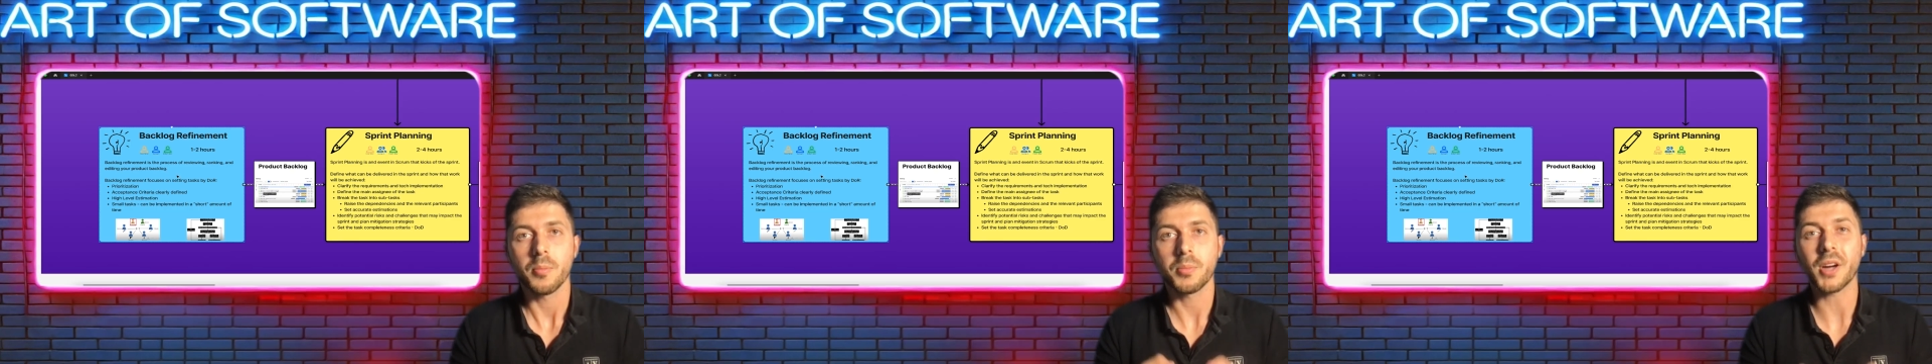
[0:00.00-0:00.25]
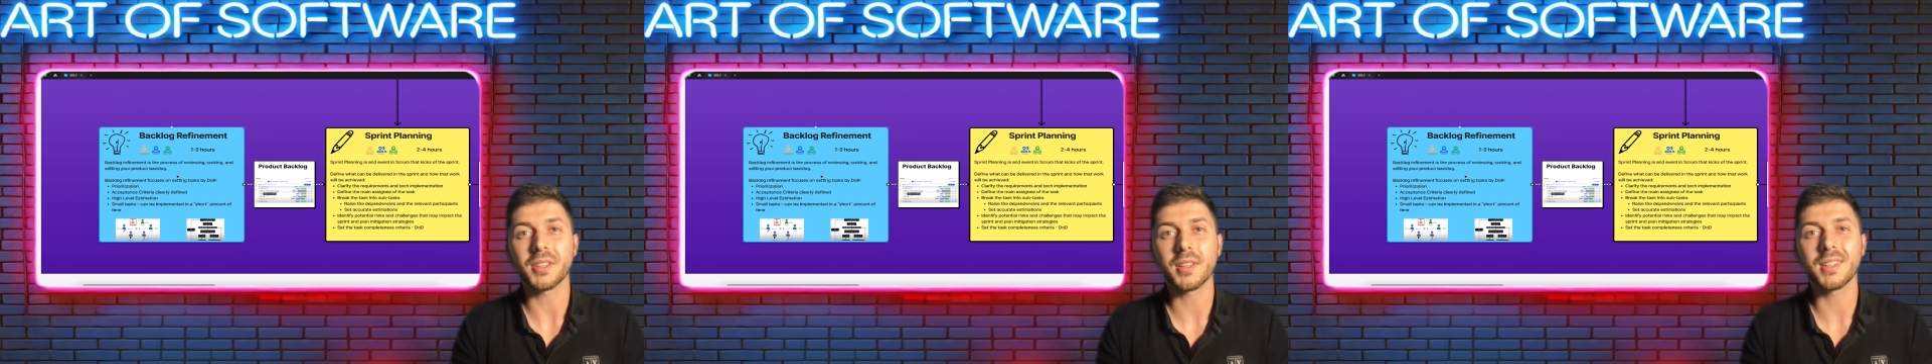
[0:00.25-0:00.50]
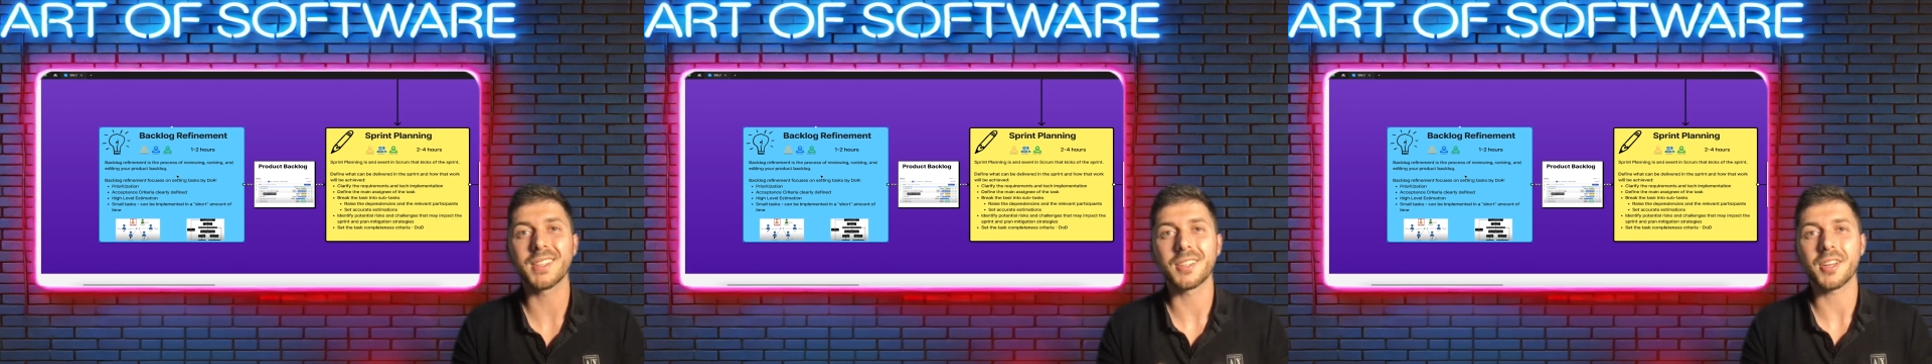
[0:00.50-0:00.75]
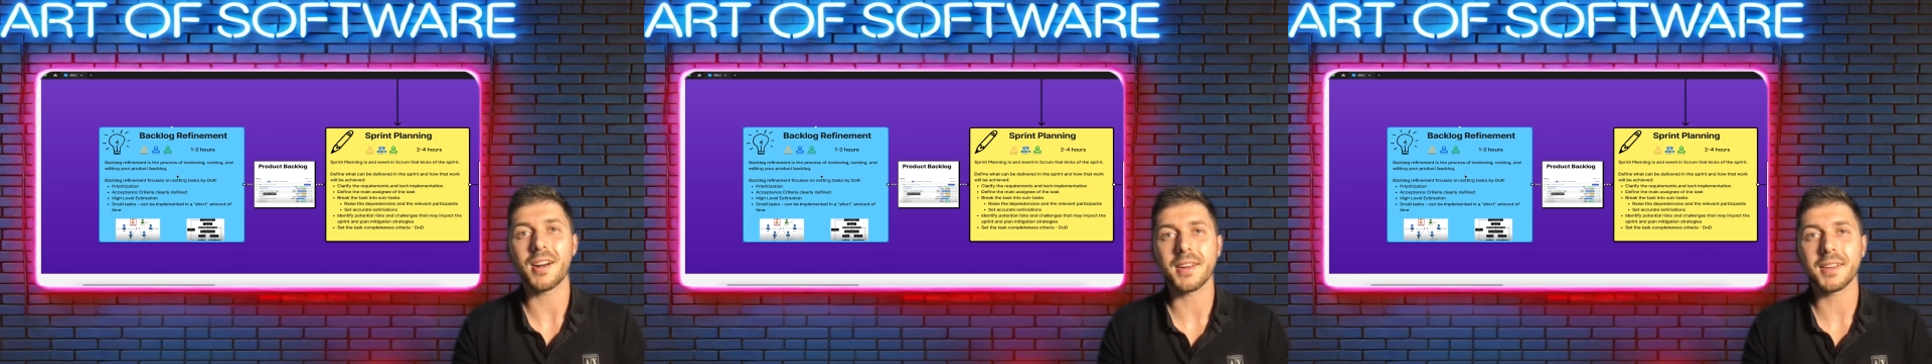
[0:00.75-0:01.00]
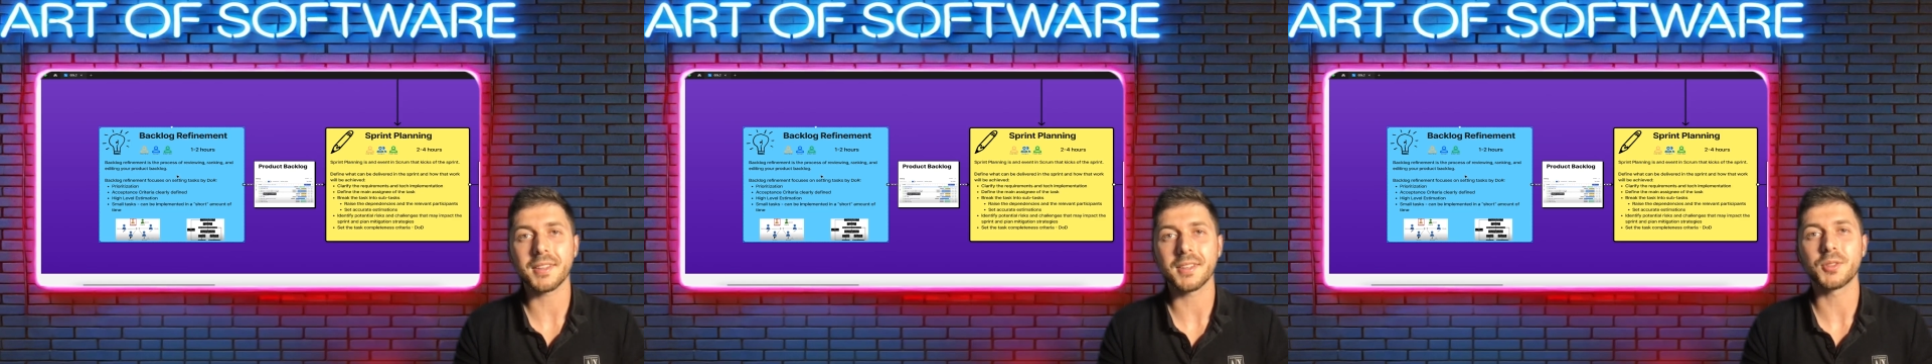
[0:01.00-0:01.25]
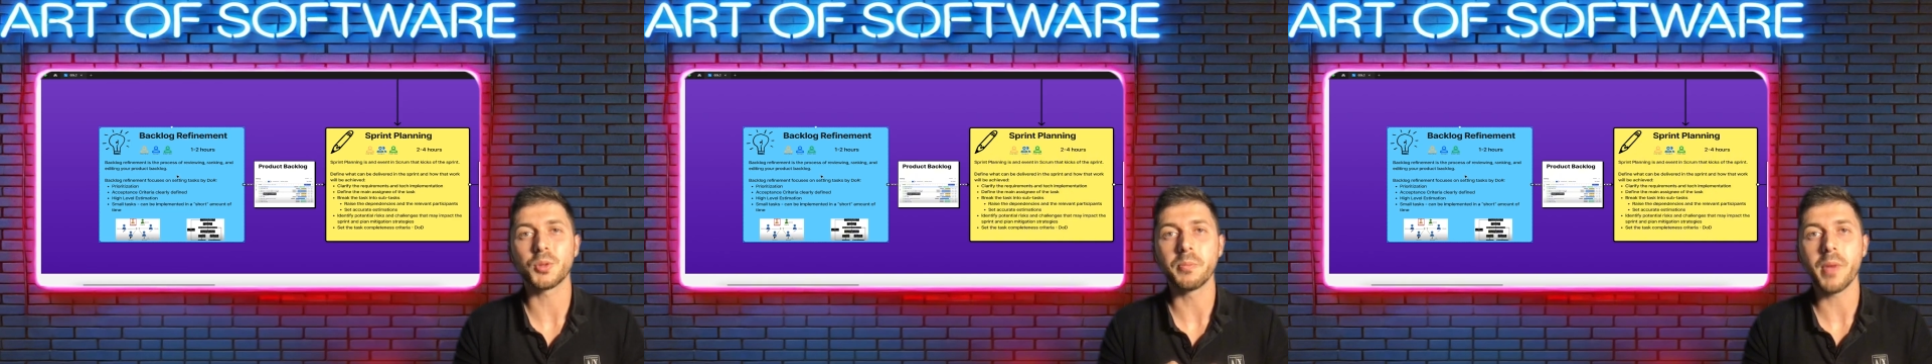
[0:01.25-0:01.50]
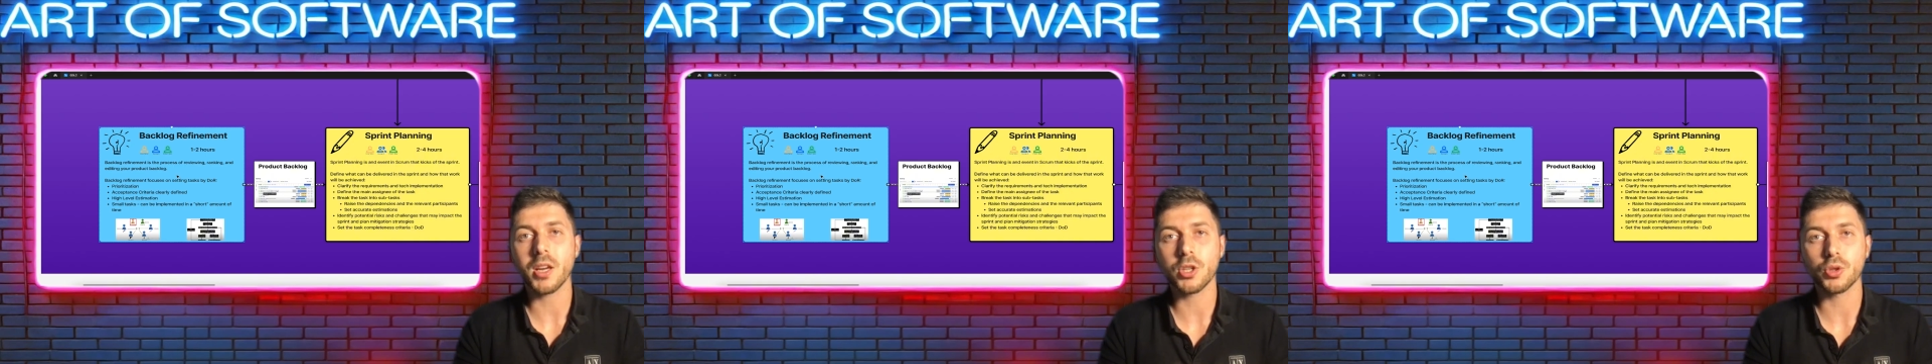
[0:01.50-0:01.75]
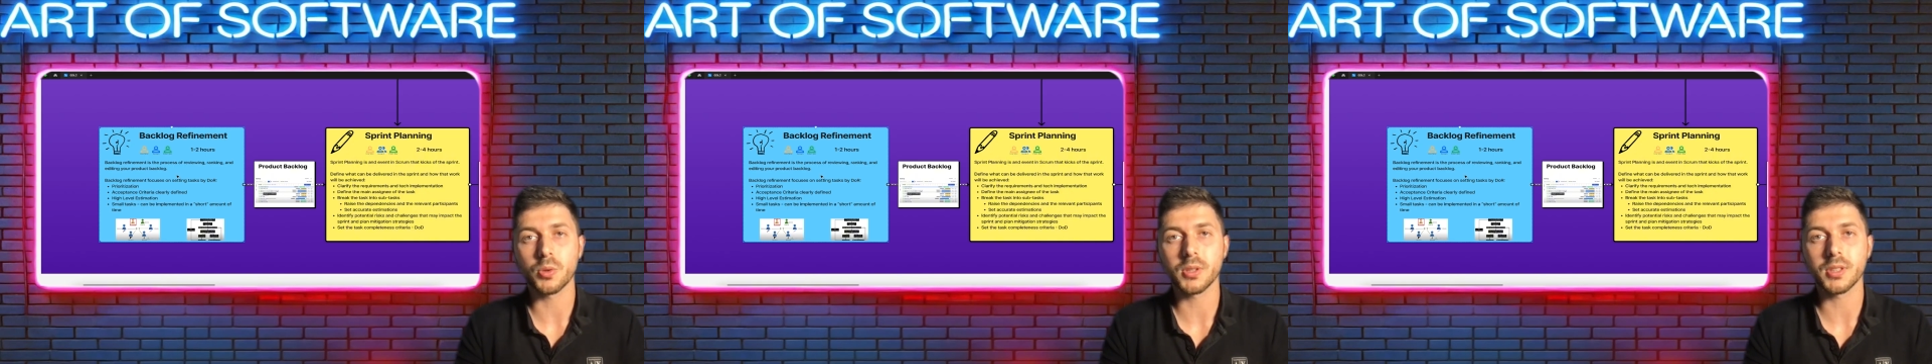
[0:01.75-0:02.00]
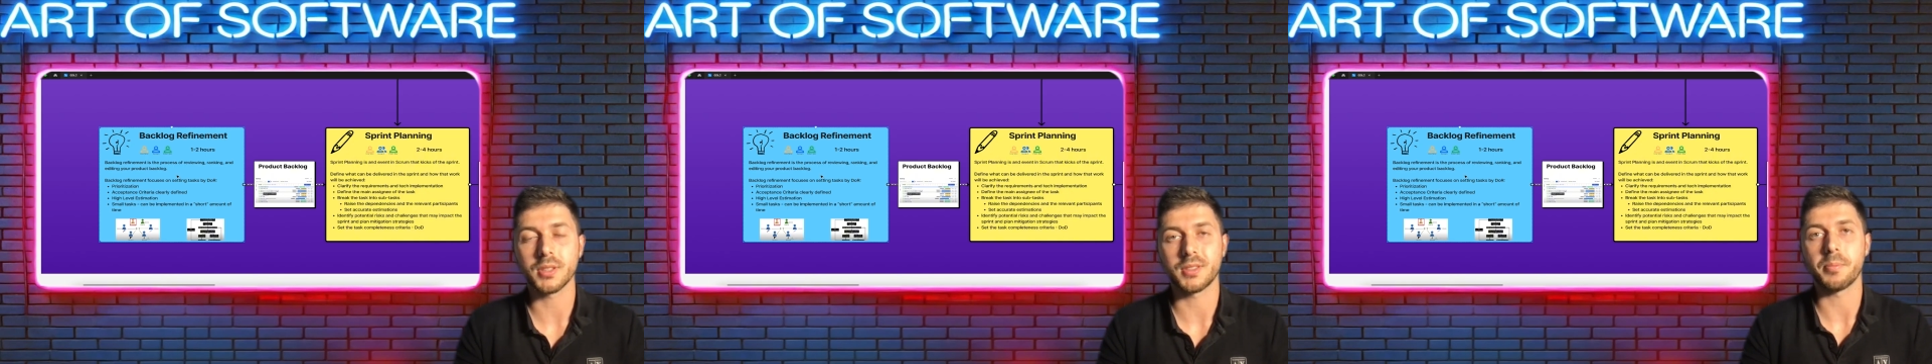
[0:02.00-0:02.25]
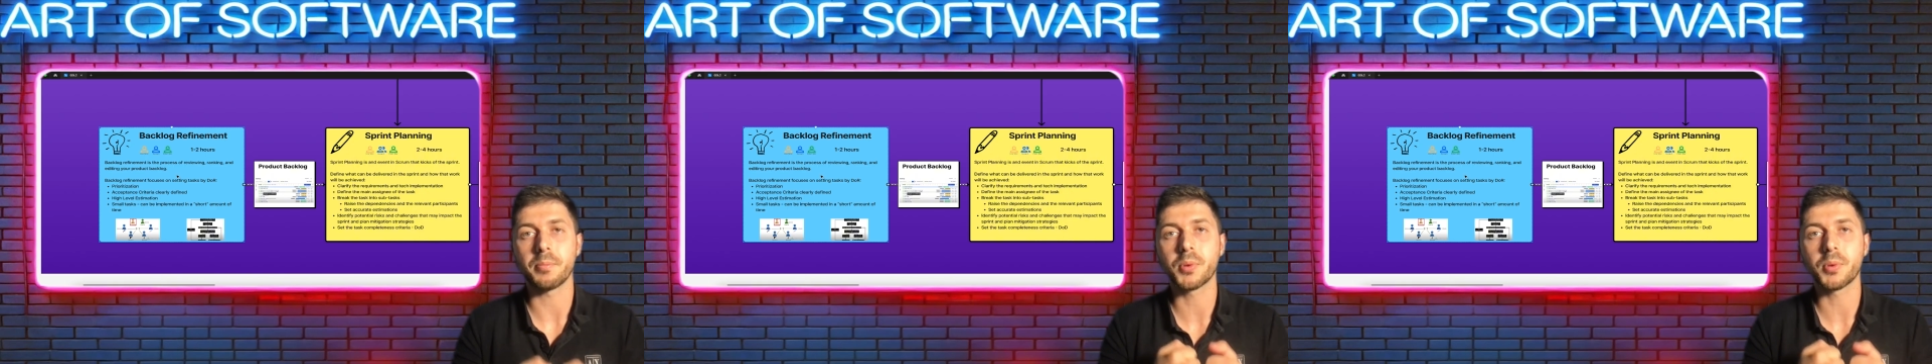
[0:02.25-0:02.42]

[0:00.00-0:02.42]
Practically the target is to make sure that the